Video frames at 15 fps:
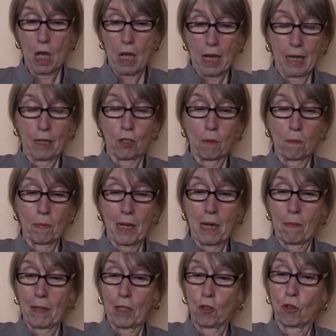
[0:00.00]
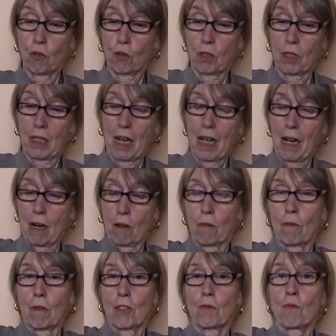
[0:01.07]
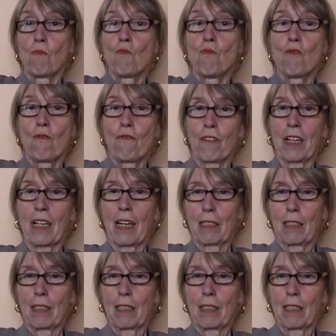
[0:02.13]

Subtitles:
and the baby, you could tell, was moving,